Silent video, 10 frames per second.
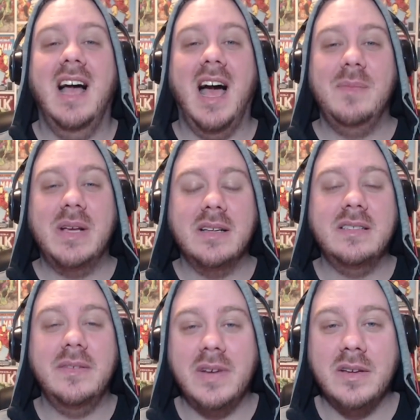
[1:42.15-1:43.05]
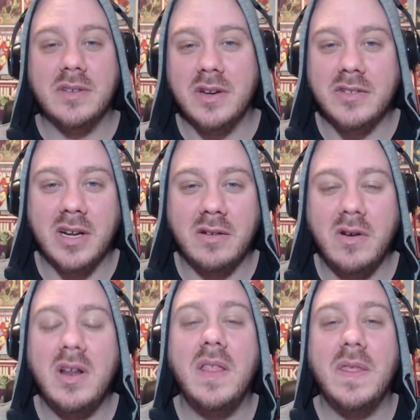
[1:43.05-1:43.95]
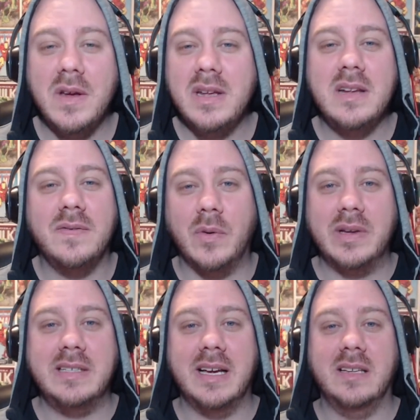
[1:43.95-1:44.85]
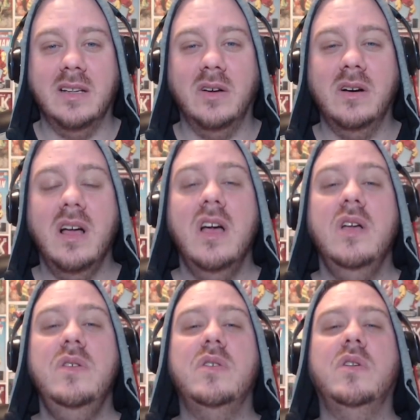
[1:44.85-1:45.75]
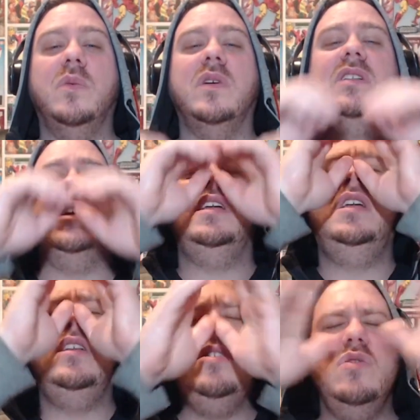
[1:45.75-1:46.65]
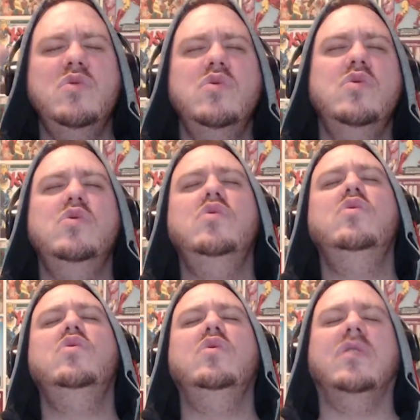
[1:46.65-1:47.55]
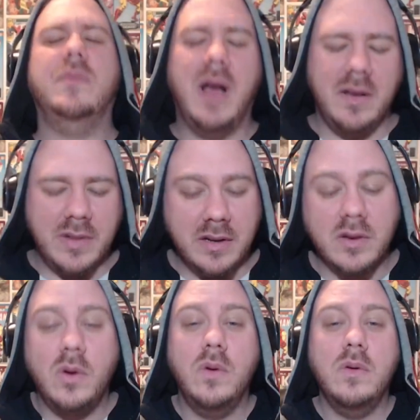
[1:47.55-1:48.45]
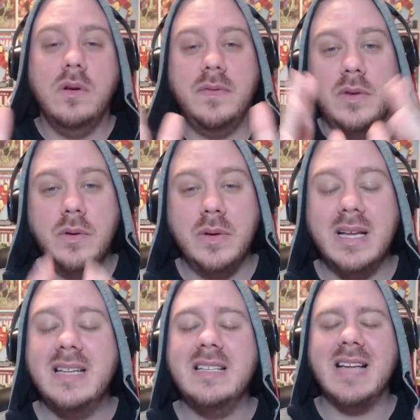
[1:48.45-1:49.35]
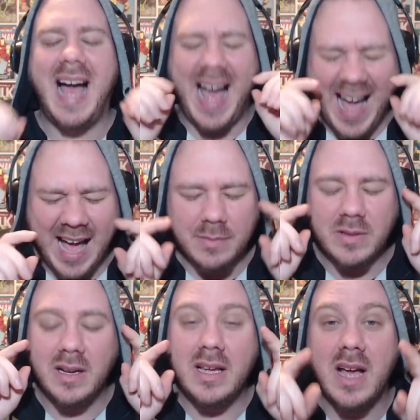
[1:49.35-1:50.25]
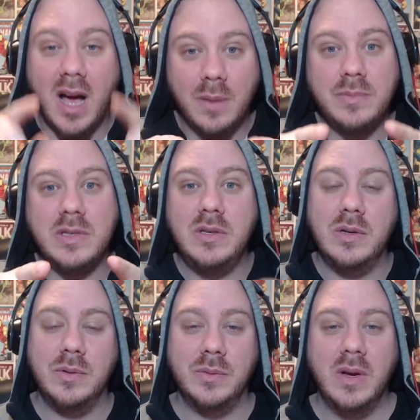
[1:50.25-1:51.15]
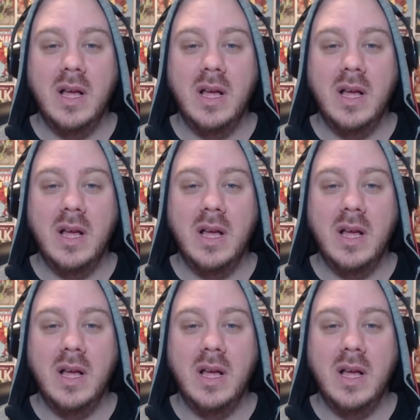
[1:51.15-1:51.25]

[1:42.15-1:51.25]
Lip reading: And because the videos on the channel are only 30 to 40 seconds long, you could watch a huge amount of videos or a few. It is absolutely up to you.